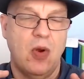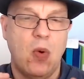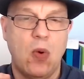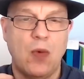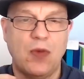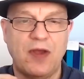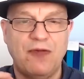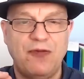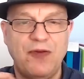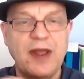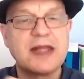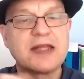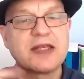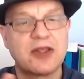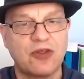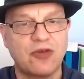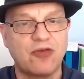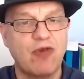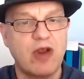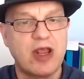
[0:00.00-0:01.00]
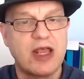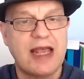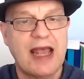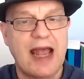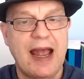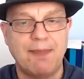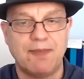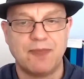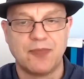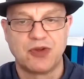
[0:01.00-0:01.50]
they fit into three
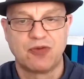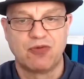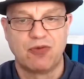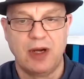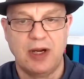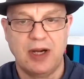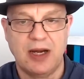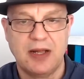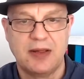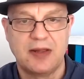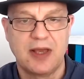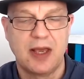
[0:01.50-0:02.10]
camps, really.